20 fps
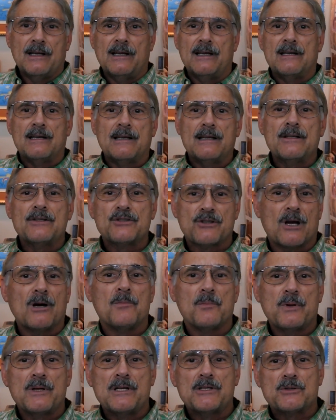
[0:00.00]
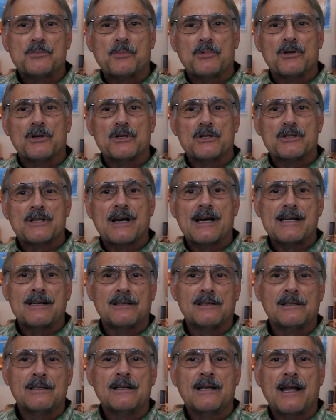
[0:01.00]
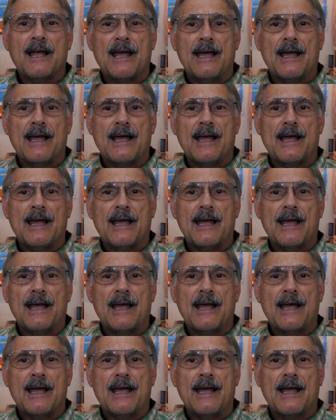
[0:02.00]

his company, Spirit Title,